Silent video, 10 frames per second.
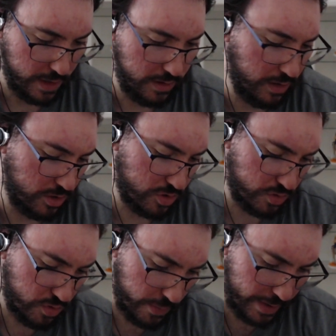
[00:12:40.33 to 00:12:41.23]
got
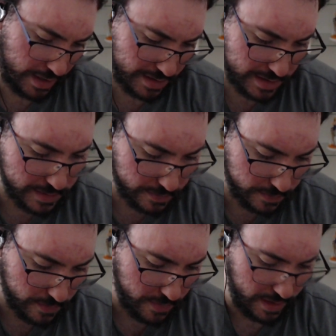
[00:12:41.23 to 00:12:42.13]
screwed a bit
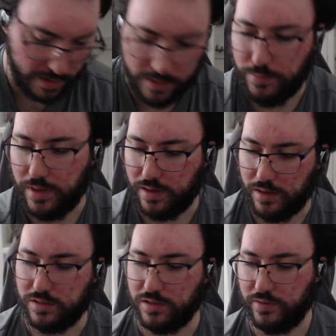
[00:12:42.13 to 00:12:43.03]

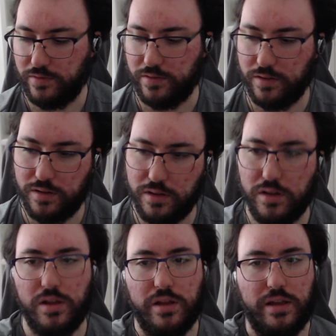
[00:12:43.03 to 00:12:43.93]
because of
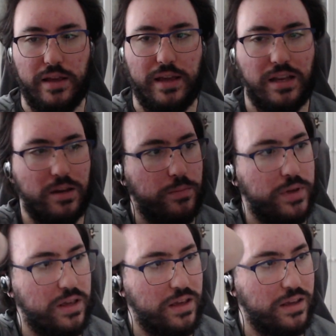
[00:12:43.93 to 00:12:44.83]
it
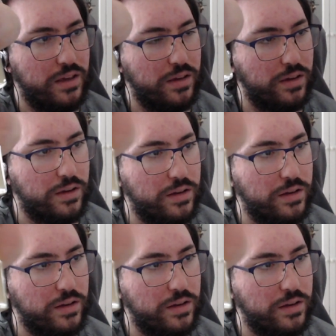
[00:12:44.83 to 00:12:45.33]
being,